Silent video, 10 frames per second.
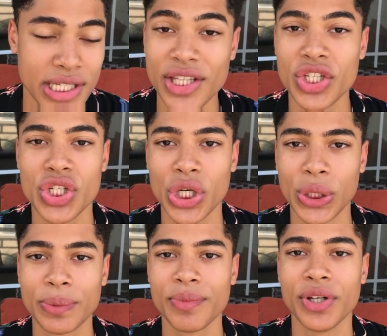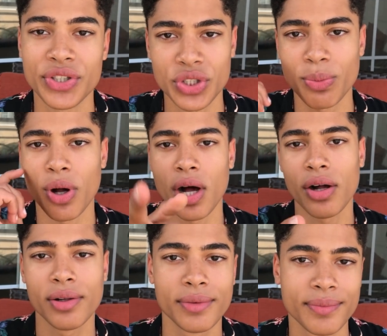Did the show. Here's a small
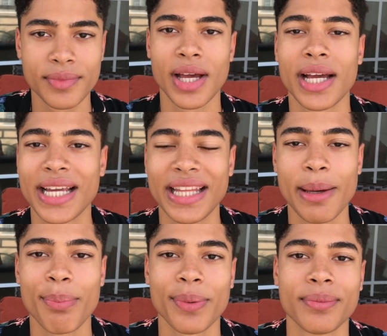clip.